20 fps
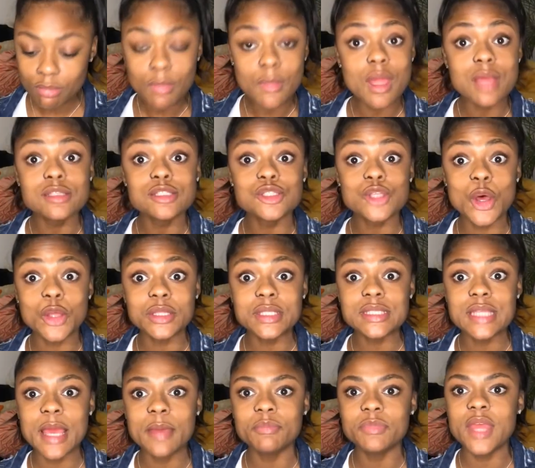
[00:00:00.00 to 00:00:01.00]
It's all
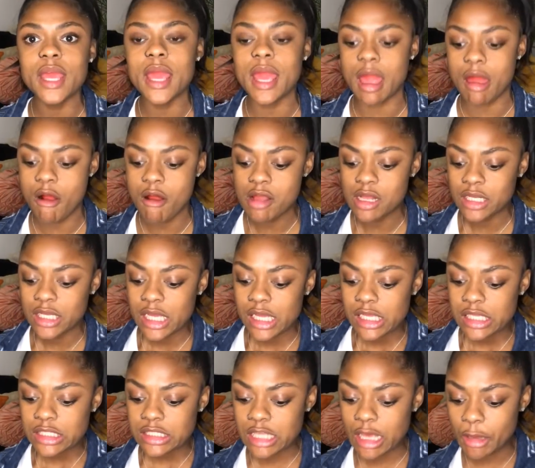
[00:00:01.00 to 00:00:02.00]
the same thing.
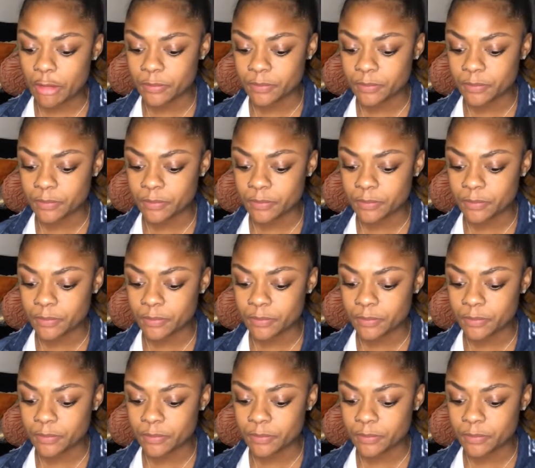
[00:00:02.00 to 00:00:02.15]
So,